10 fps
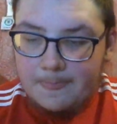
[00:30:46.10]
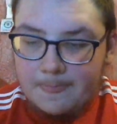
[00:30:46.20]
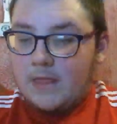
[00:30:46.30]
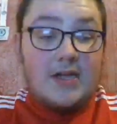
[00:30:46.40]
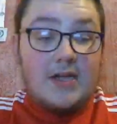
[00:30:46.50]

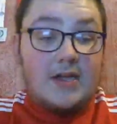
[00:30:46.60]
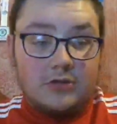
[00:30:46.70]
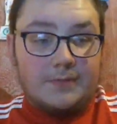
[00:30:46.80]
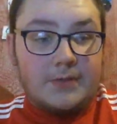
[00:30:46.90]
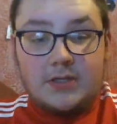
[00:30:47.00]
Yeah, I'm going
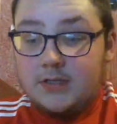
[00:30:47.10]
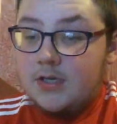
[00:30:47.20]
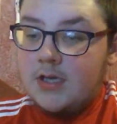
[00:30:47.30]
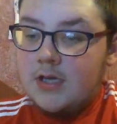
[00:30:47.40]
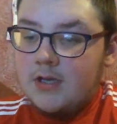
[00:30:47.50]
to Burton.
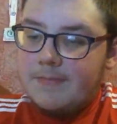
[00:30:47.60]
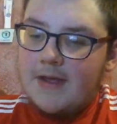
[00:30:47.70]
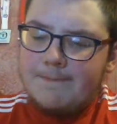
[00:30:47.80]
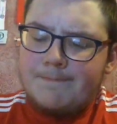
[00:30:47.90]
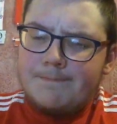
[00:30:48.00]
But yeah,
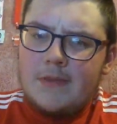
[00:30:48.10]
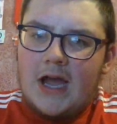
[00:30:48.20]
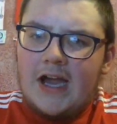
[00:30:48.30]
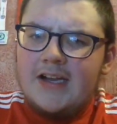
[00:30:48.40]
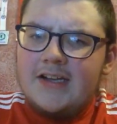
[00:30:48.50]

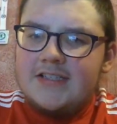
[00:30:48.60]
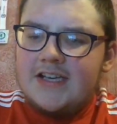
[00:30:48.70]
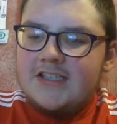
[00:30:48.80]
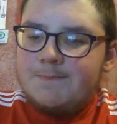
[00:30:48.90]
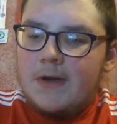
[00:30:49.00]
Ajax
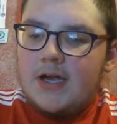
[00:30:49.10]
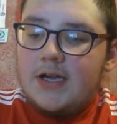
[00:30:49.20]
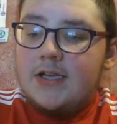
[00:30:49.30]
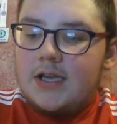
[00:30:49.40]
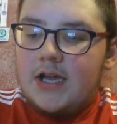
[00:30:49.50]
against
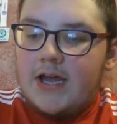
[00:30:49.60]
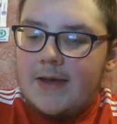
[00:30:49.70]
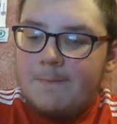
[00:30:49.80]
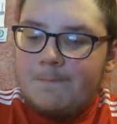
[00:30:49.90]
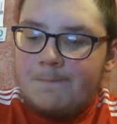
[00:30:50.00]

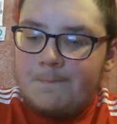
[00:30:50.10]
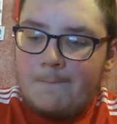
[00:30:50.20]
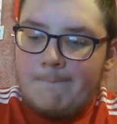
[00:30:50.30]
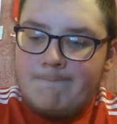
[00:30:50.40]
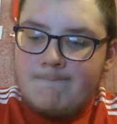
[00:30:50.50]
Bayern.
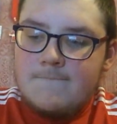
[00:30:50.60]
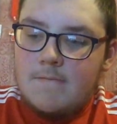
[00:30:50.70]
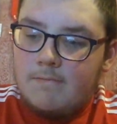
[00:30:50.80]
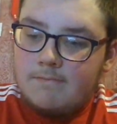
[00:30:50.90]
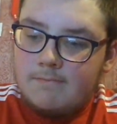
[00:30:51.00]

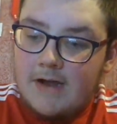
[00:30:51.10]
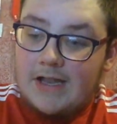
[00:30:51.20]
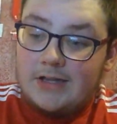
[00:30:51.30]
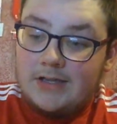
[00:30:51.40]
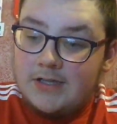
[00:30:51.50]

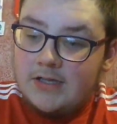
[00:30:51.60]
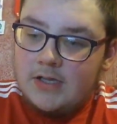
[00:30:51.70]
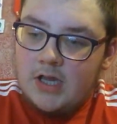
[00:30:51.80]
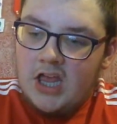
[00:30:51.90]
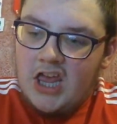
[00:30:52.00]
Well,
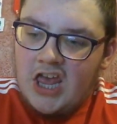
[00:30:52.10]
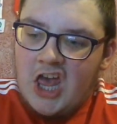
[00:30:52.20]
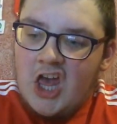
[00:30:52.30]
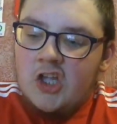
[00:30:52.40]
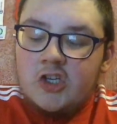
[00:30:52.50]

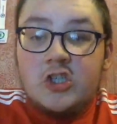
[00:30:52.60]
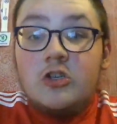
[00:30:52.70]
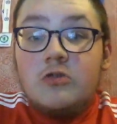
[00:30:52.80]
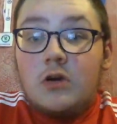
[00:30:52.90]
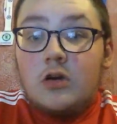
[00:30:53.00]

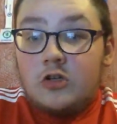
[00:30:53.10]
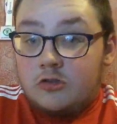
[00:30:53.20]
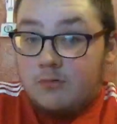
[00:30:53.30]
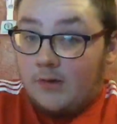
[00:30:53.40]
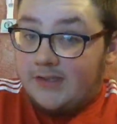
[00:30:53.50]
two good
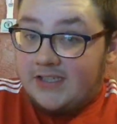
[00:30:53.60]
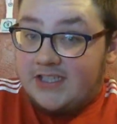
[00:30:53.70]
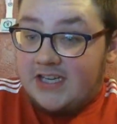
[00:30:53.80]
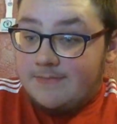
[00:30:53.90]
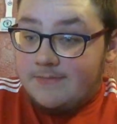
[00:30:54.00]
quality
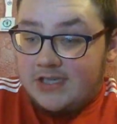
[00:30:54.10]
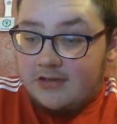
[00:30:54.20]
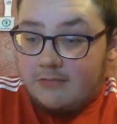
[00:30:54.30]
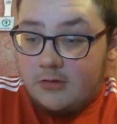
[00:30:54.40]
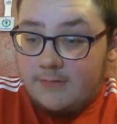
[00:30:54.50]
teams in the
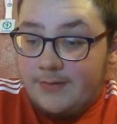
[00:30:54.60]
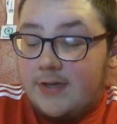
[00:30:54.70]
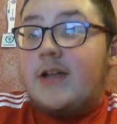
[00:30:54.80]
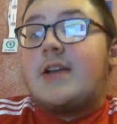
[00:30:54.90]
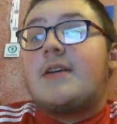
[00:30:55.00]
group.
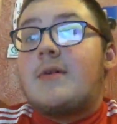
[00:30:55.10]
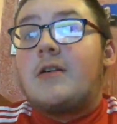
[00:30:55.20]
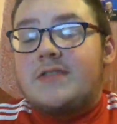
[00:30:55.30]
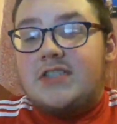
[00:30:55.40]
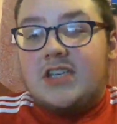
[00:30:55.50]

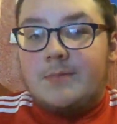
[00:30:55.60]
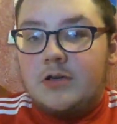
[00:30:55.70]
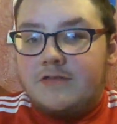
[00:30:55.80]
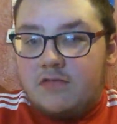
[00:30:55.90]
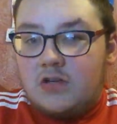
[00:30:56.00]
Obviously they
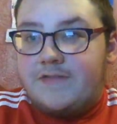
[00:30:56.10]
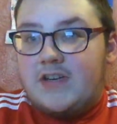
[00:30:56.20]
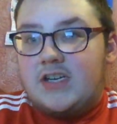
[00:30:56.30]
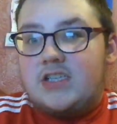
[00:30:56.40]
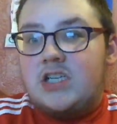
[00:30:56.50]
both
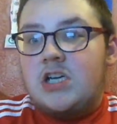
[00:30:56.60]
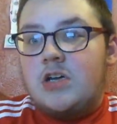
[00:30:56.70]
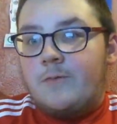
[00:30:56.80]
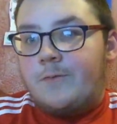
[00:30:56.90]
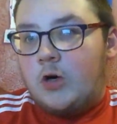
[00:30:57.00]
qualified
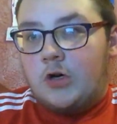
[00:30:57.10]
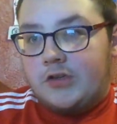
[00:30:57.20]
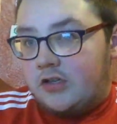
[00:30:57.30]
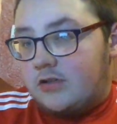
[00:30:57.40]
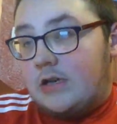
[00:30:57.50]
for the
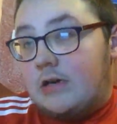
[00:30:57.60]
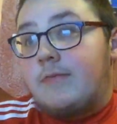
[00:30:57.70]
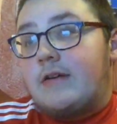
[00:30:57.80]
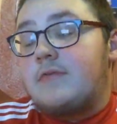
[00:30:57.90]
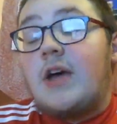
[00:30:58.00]
knockout
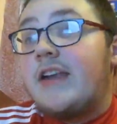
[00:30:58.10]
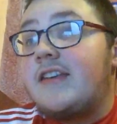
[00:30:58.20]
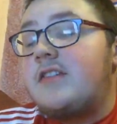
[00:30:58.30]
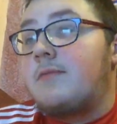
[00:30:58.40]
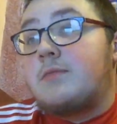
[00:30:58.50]
round, and
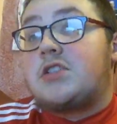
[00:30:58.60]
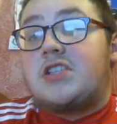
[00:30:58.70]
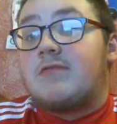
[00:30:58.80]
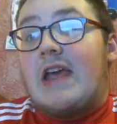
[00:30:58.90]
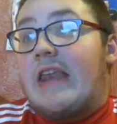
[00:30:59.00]
there's not much
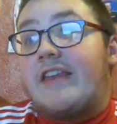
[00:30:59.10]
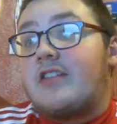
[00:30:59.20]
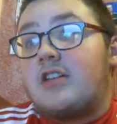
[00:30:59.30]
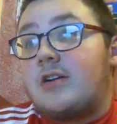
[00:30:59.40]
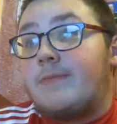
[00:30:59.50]
to really
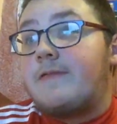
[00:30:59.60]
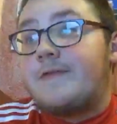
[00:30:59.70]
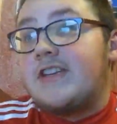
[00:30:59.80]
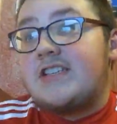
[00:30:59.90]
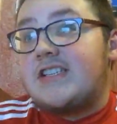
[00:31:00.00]
talk about for
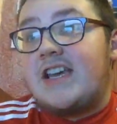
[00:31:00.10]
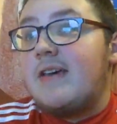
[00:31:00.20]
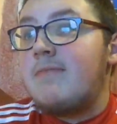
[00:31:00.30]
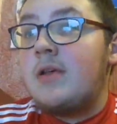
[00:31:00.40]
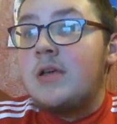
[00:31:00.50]
this
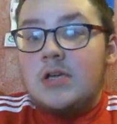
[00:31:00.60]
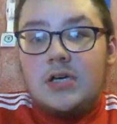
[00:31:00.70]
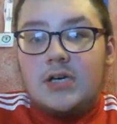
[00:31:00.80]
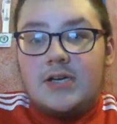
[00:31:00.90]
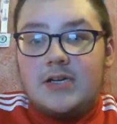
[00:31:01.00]
game.
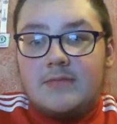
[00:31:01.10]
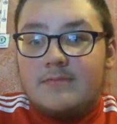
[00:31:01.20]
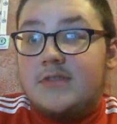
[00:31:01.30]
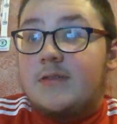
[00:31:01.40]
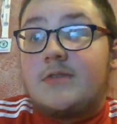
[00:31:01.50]
So
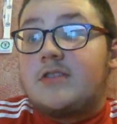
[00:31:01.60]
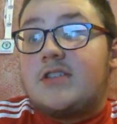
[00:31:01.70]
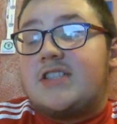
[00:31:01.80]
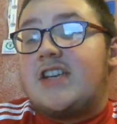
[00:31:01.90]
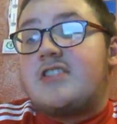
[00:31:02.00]
I'm not going to
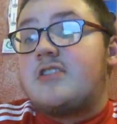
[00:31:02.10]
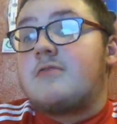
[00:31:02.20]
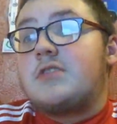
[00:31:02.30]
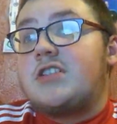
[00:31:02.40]
say too much.